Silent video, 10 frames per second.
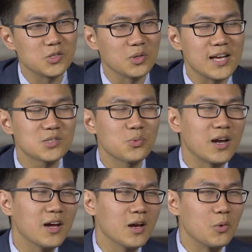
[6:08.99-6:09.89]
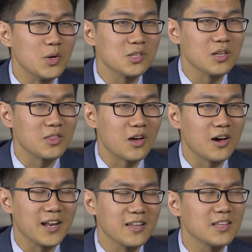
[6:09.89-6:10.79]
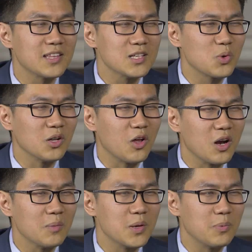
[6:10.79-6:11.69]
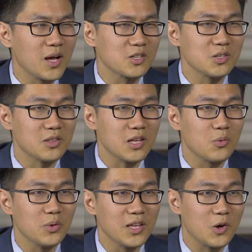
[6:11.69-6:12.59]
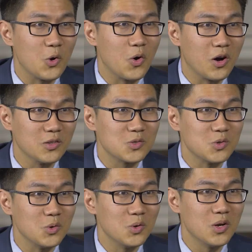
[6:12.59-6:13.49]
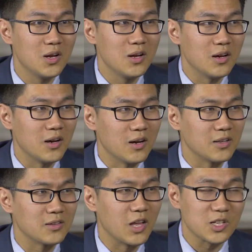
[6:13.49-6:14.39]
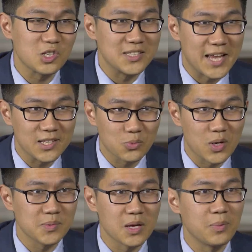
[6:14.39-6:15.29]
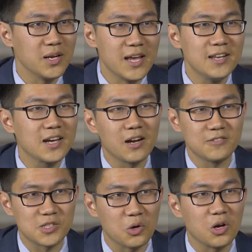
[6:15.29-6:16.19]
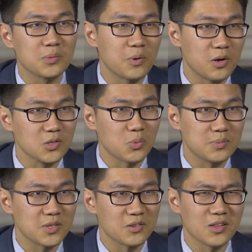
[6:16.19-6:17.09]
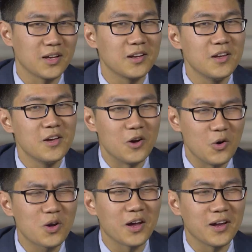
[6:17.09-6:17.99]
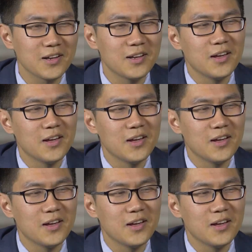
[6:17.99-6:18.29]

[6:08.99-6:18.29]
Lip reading: So that's what I originally thought, and I think that's what a lot of people actually think when they go on to not just Dan's website, but any kind of serial entrepreneur's website. You're like, okay.